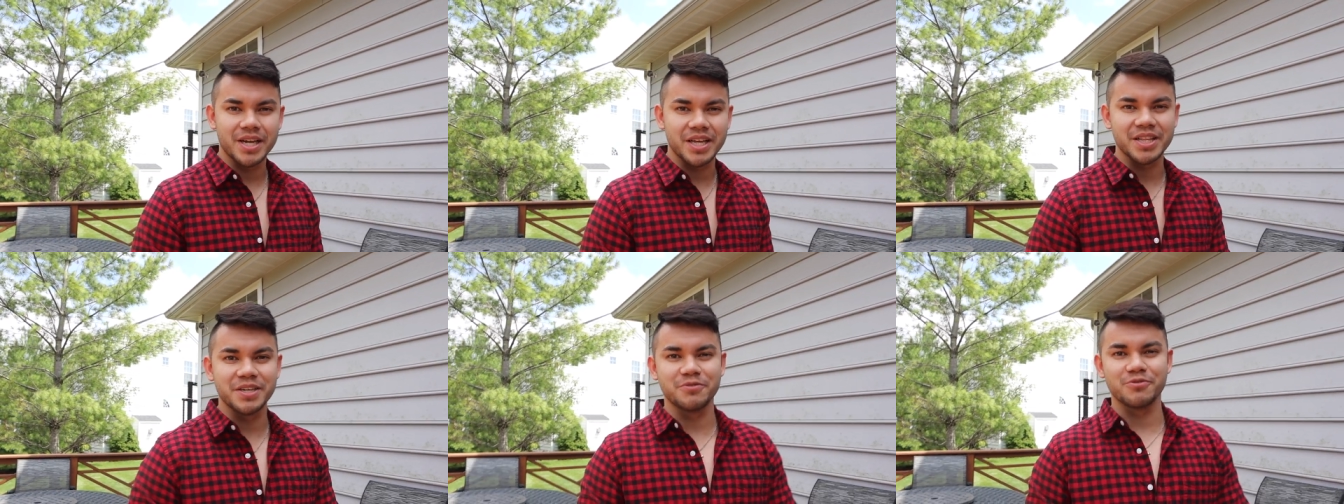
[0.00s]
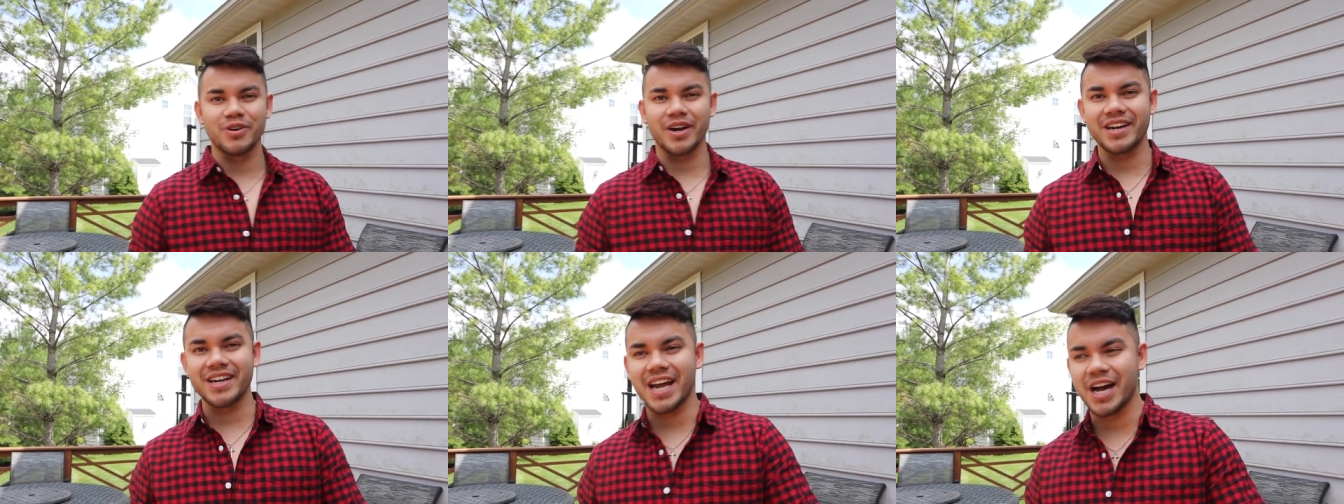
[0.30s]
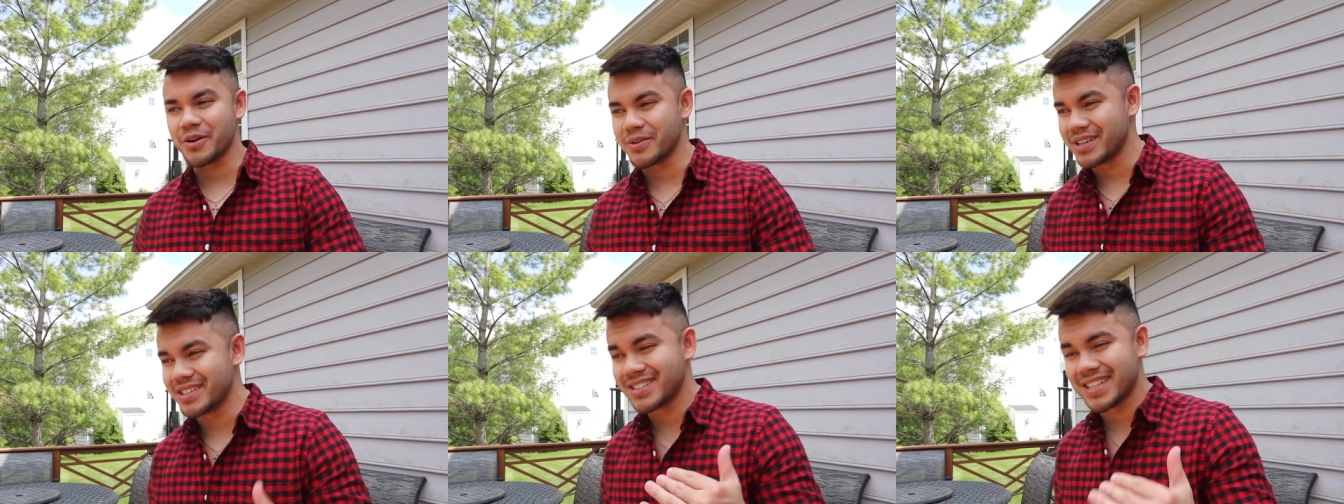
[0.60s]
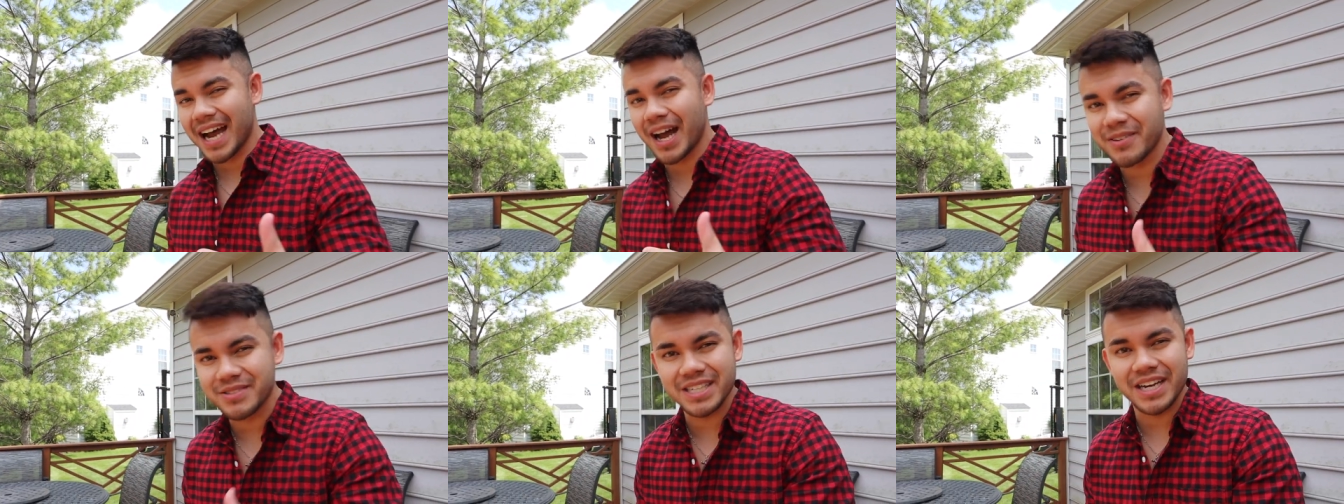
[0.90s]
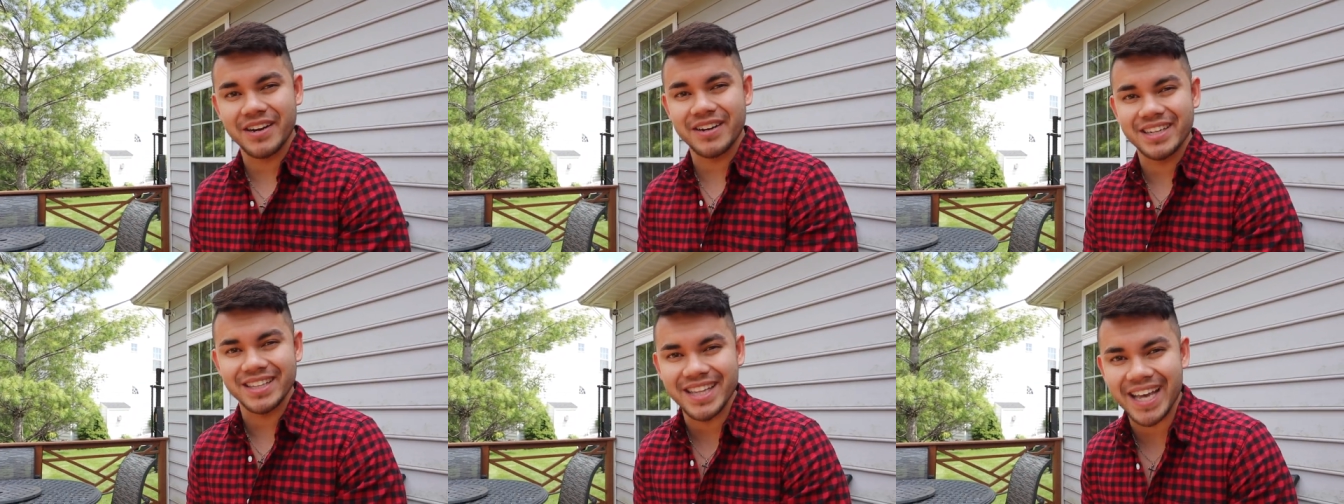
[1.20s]
I live right now in
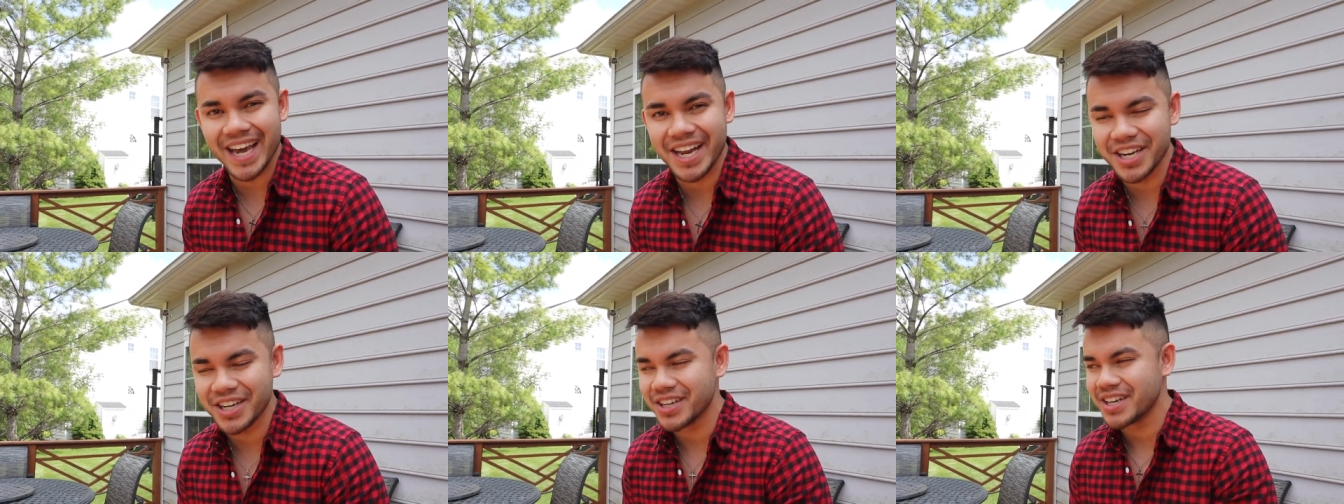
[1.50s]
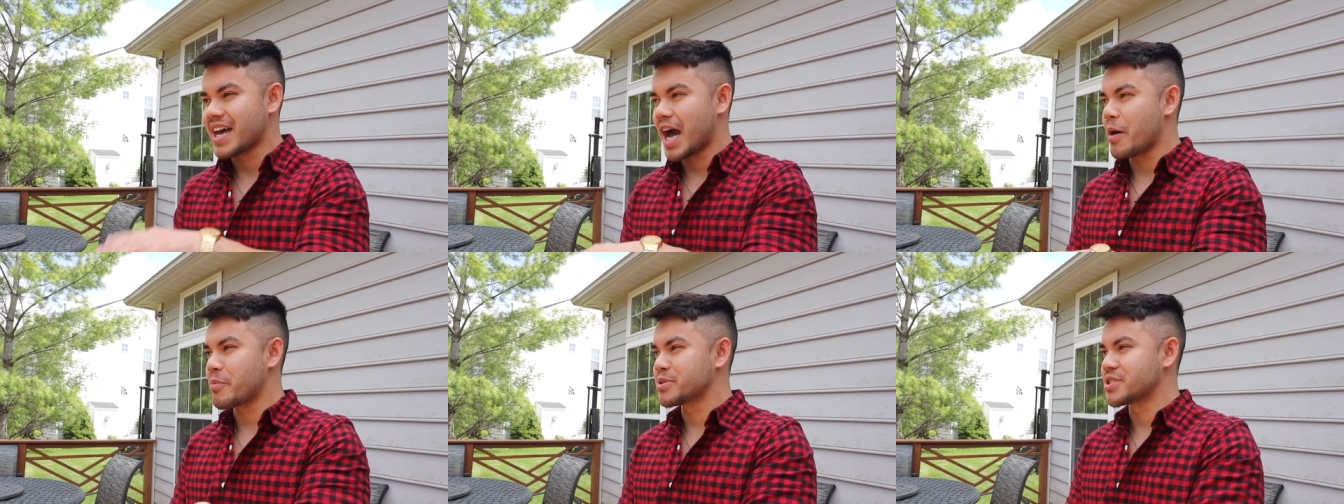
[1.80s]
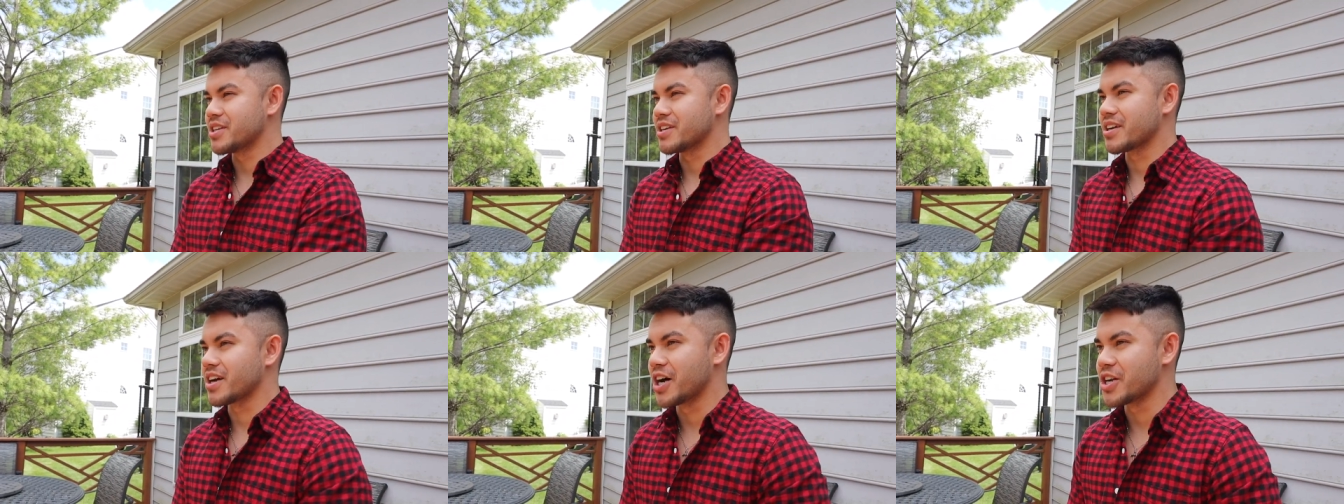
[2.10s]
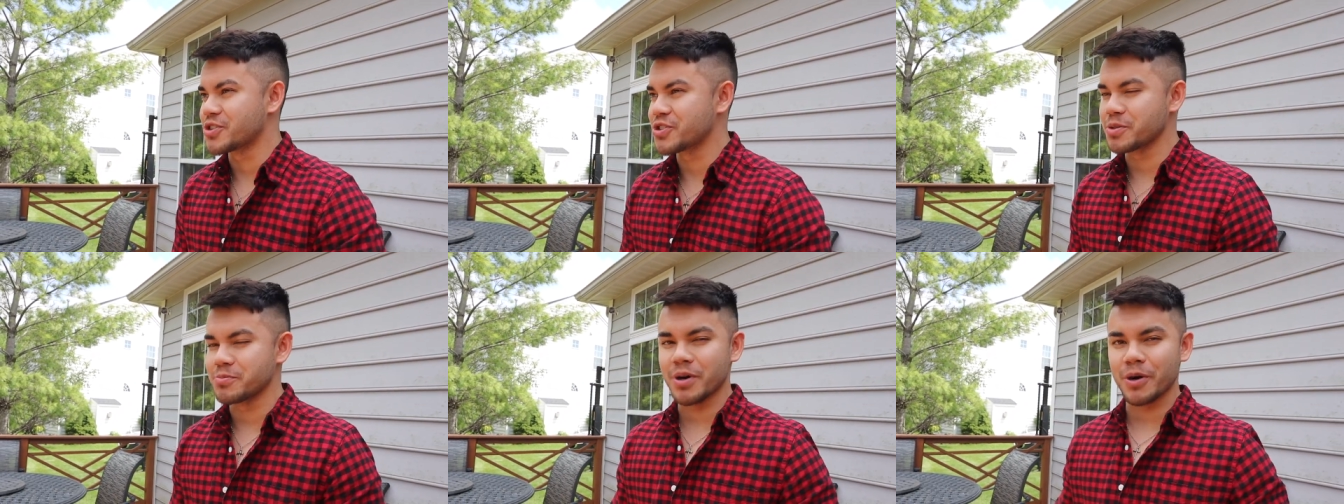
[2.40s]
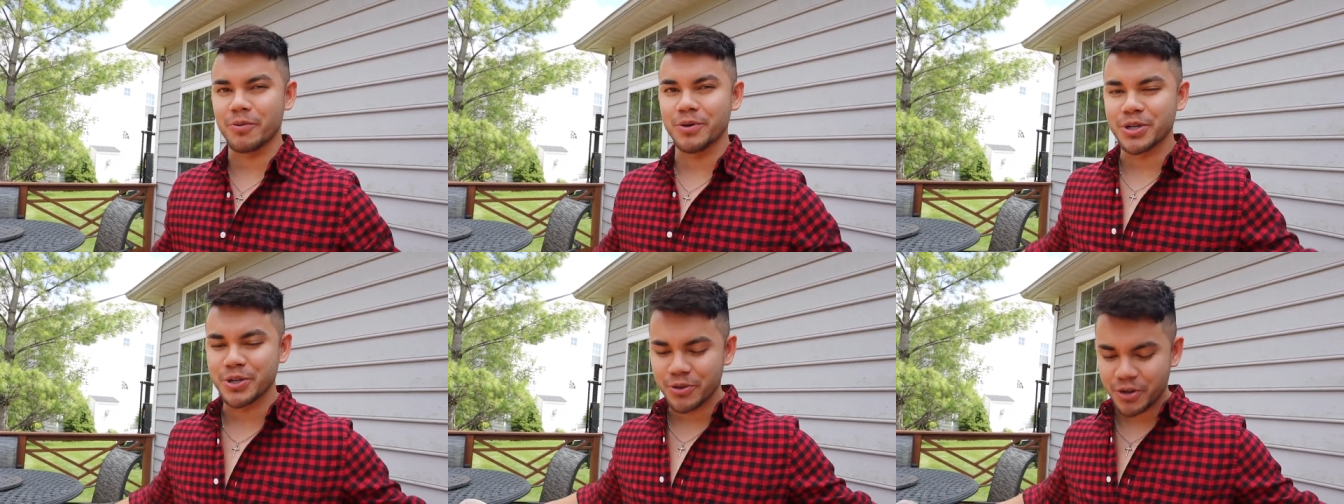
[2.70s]
downtown Atlanta, the opposite of country,
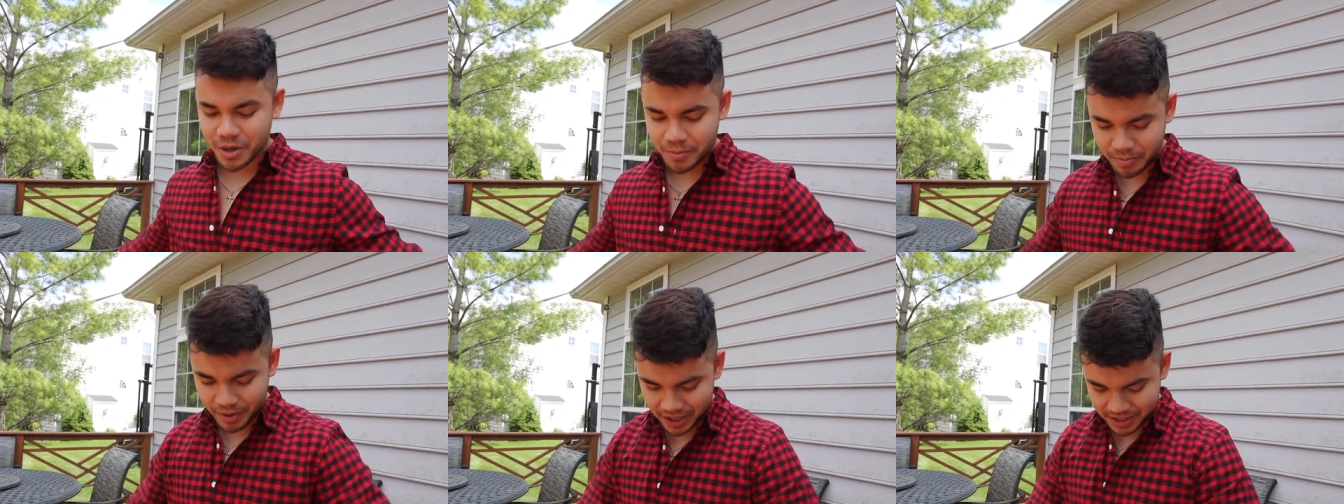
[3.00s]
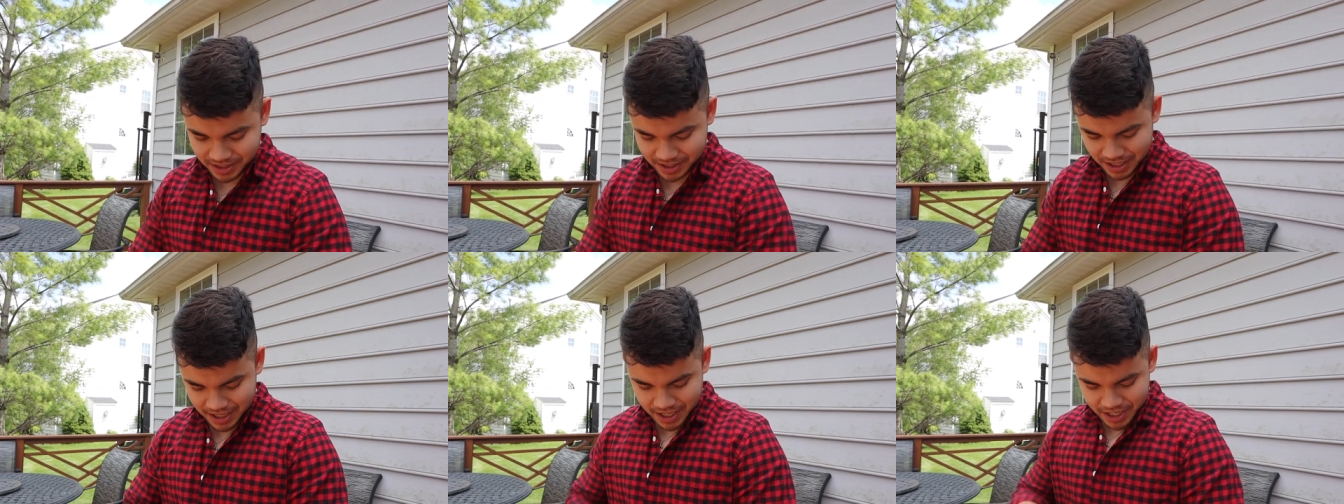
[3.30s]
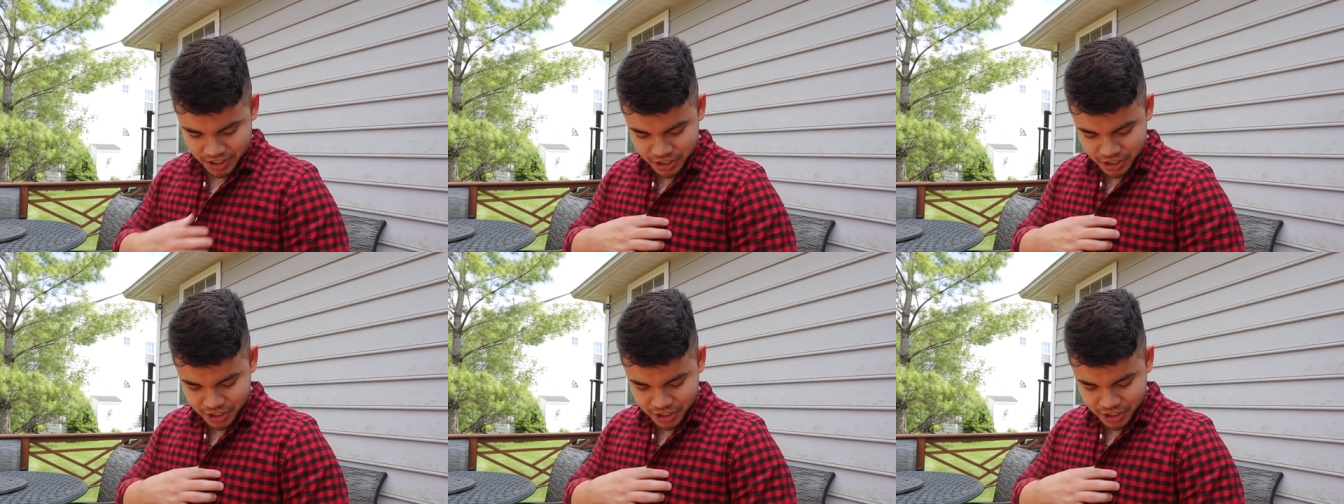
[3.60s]
but we're doing our best.